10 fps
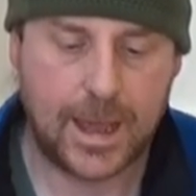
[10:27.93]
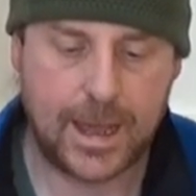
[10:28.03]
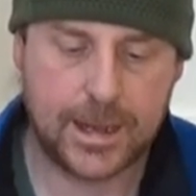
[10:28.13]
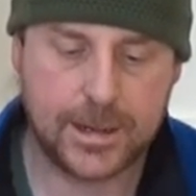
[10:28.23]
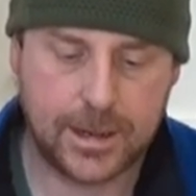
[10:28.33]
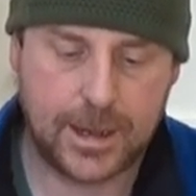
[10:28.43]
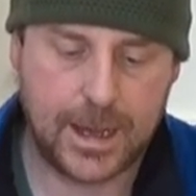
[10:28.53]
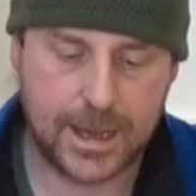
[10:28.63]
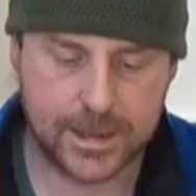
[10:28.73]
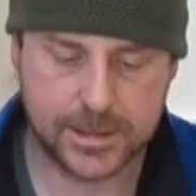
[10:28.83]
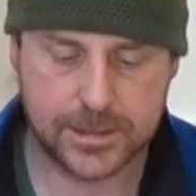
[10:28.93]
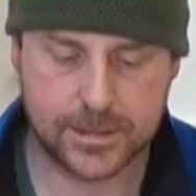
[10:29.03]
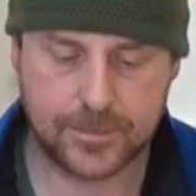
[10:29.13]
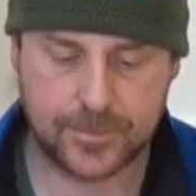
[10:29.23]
And it has